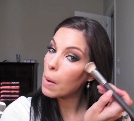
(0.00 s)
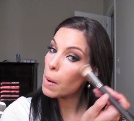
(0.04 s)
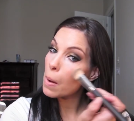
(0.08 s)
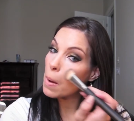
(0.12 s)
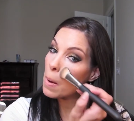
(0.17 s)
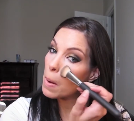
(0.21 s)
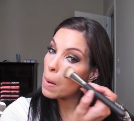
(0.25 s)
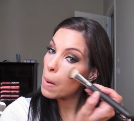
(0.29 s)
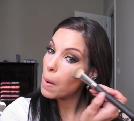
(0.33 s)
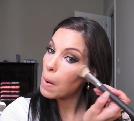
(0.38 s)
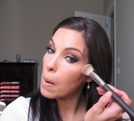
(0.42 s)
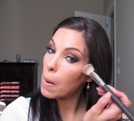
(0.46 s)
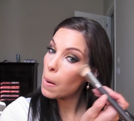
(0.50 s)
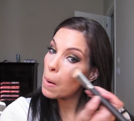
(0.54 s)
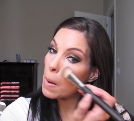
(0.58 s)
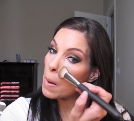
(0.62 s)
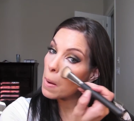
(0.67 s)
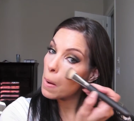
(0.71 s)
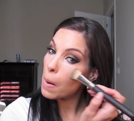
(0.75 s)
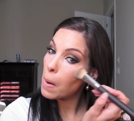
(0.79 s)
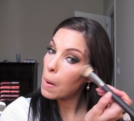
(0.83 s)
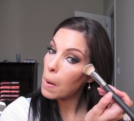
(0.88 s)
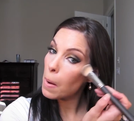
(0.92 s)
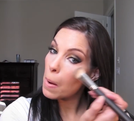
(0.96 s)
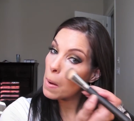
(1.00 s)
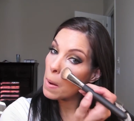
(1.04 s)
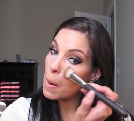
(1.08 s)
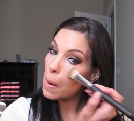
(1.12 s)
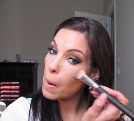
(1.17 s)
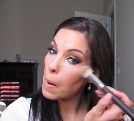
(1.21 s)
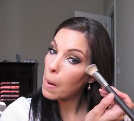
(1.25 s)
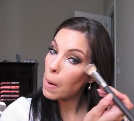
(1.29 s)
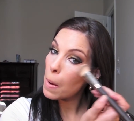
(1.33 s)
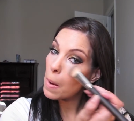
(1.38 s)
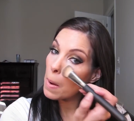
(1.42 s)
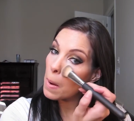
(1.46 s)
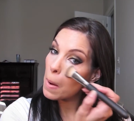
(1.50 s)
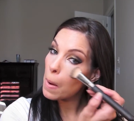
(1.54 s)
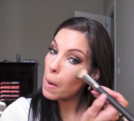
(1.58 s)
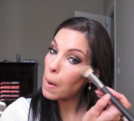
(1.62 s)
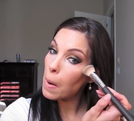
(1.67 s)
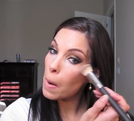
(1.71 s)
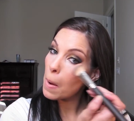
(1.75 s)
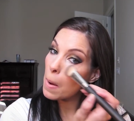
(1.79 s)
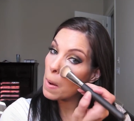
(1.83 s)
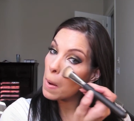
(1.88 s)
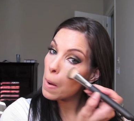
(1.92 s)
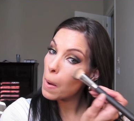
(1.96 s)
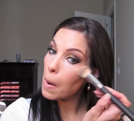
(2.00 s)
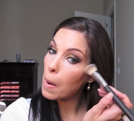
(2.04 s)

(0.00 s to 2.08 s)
(silence)